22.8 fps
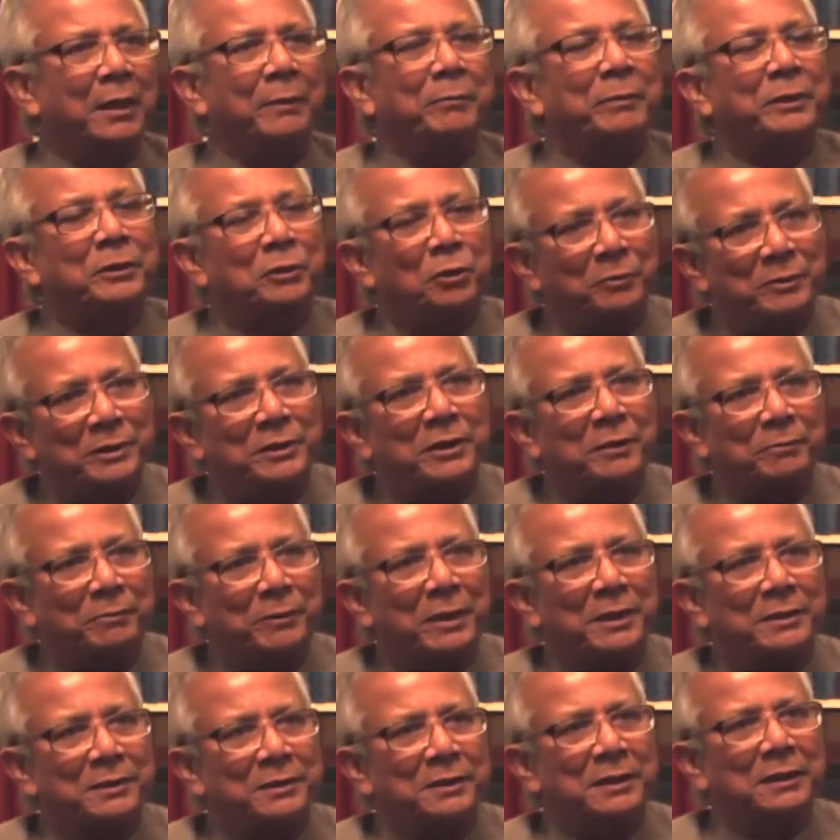But you'll be
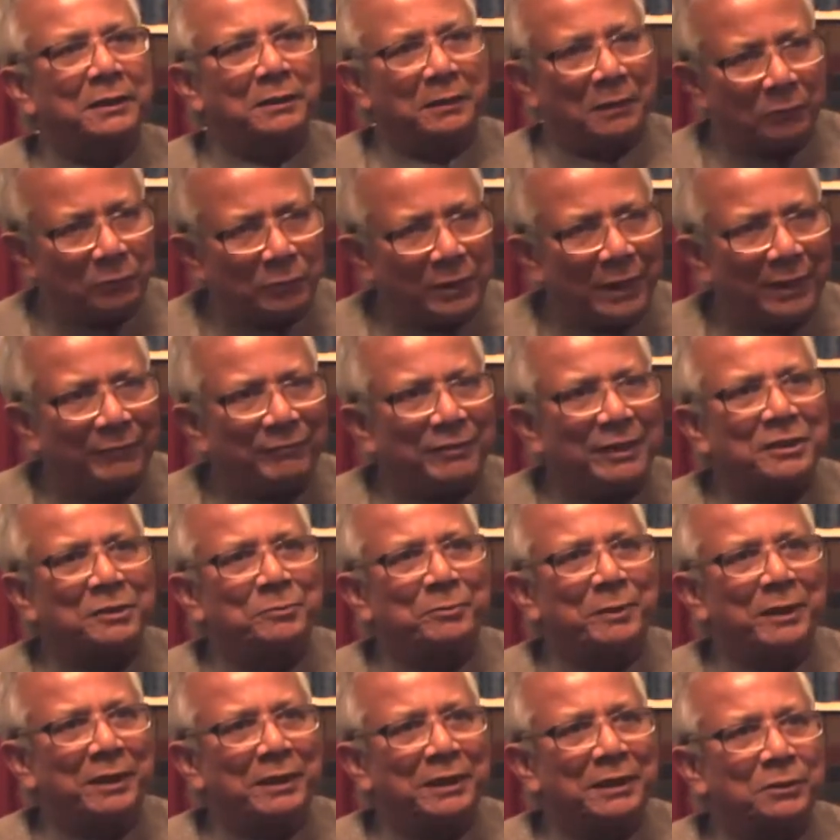surprised. In, we have an
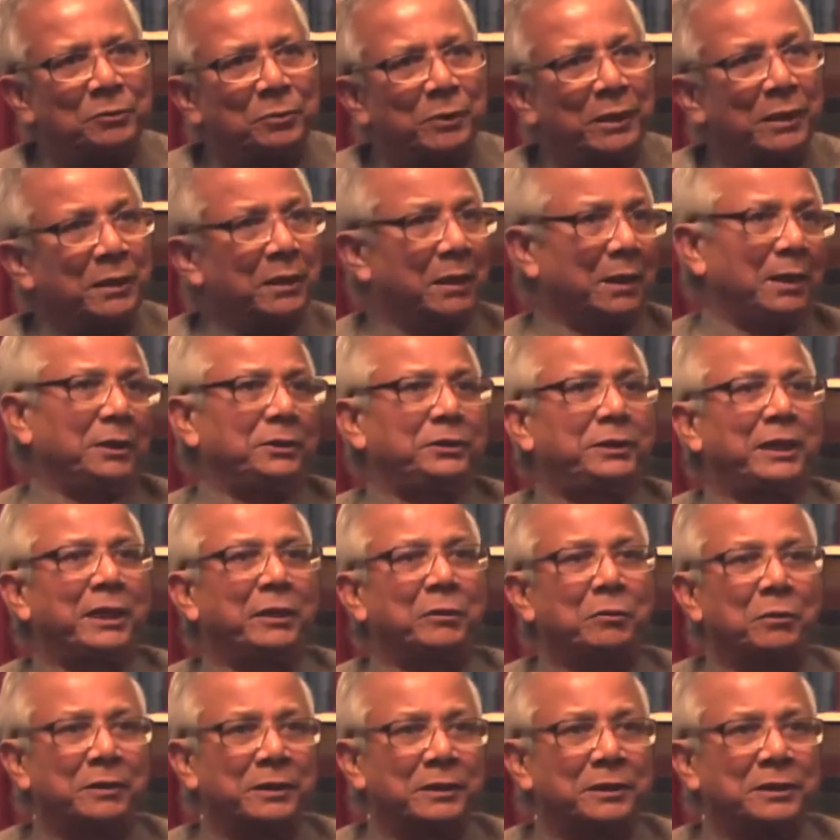experience where
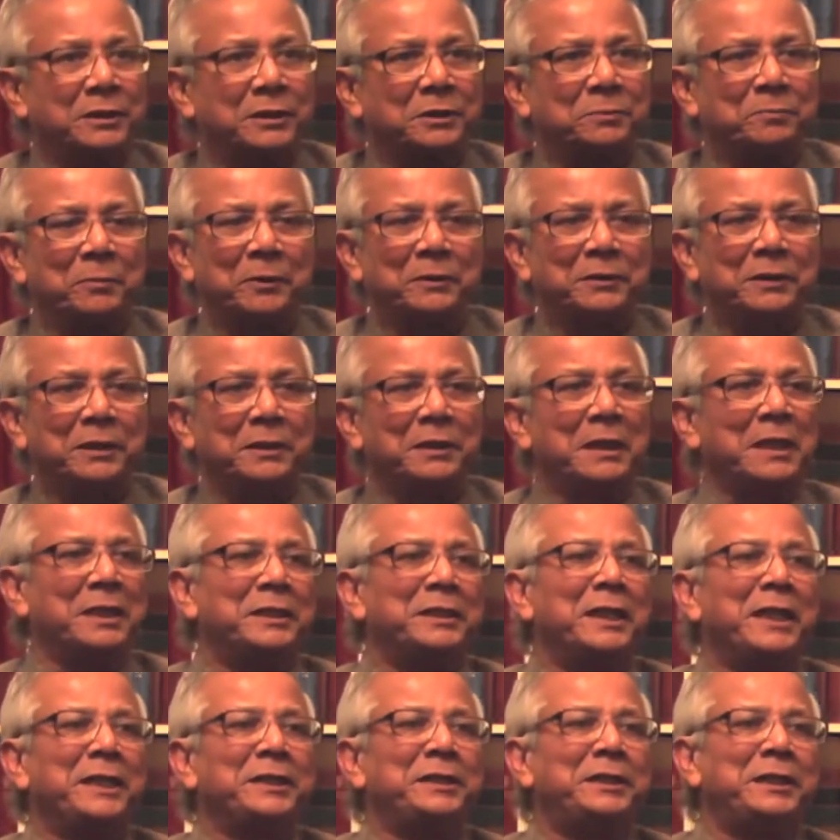shareholders responded,
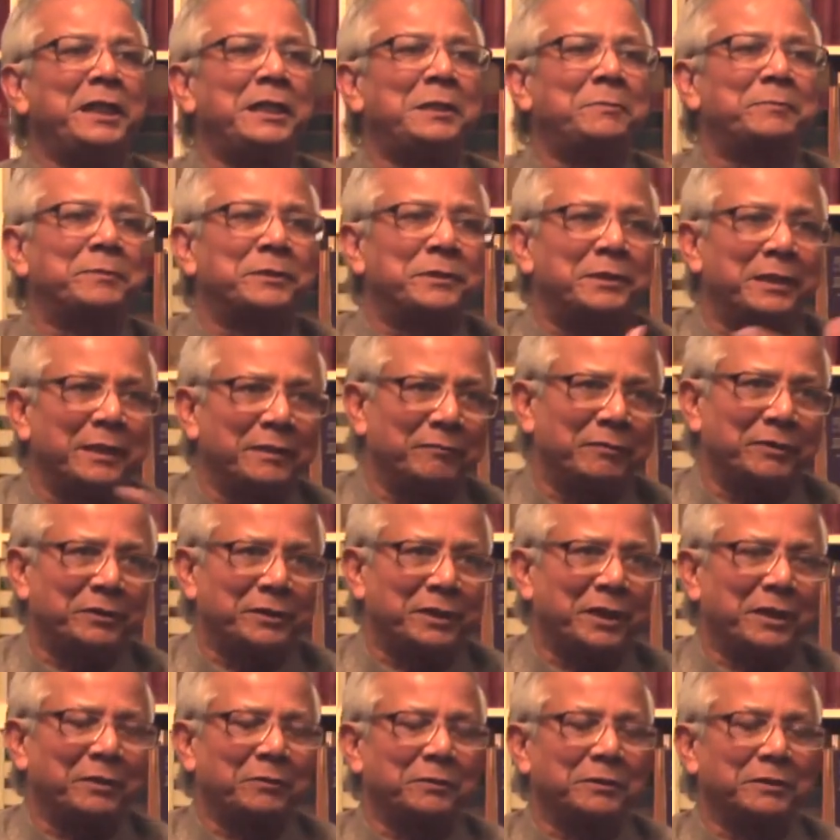ninety-eight percent of the
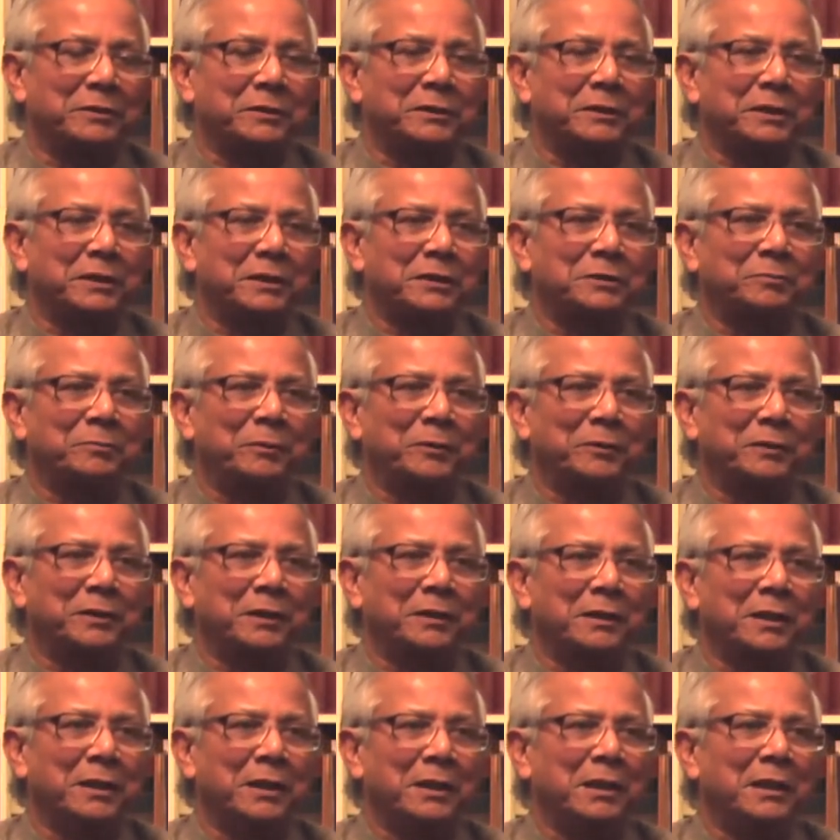shareholders responded
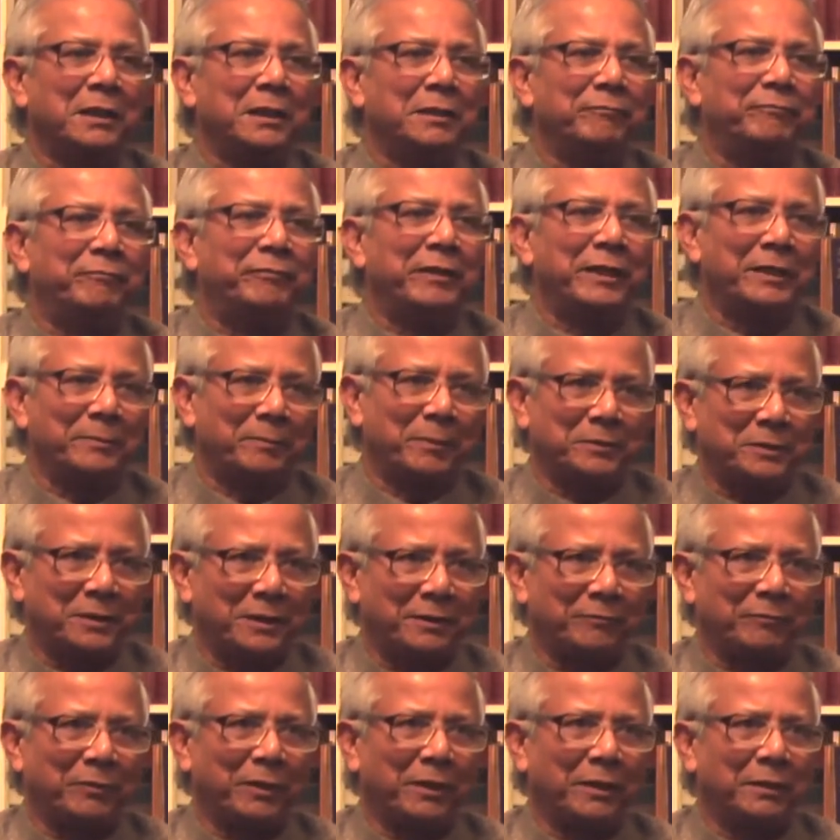in a very
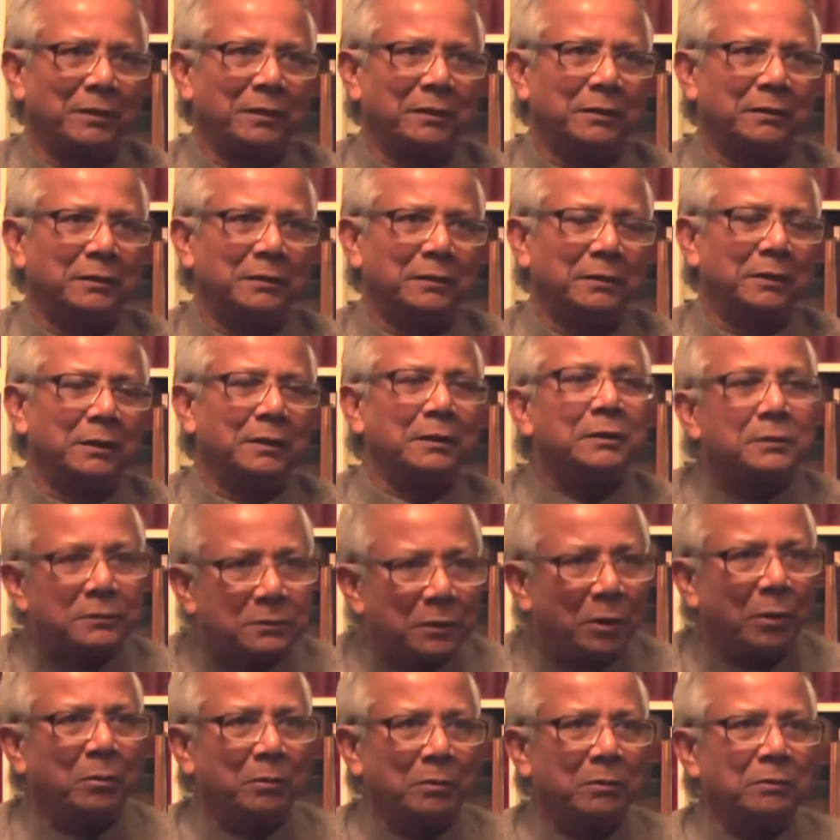positive way. So
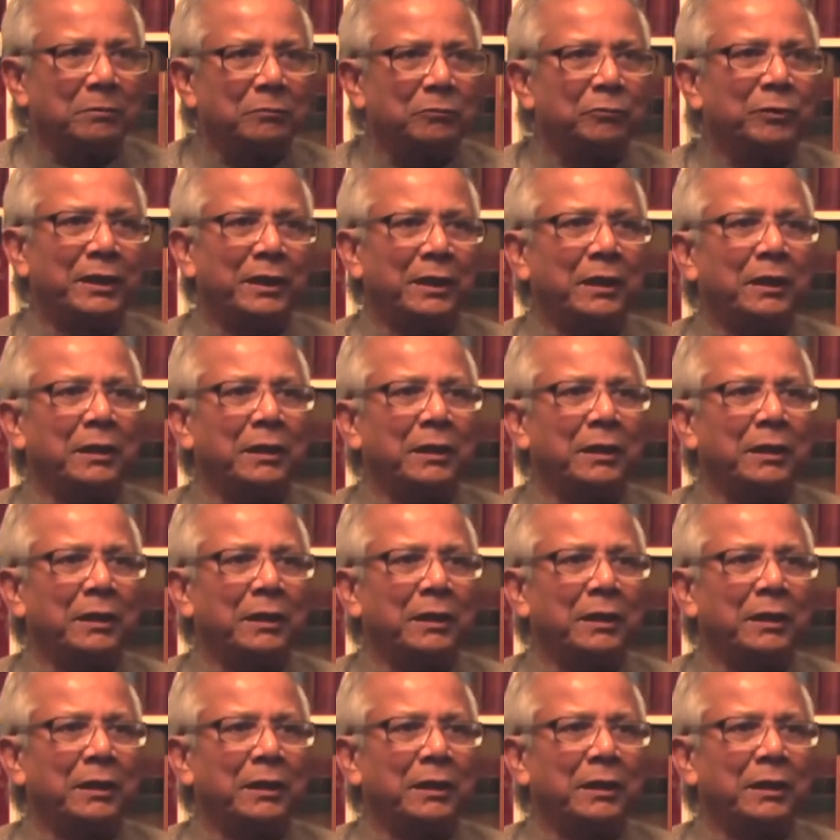we,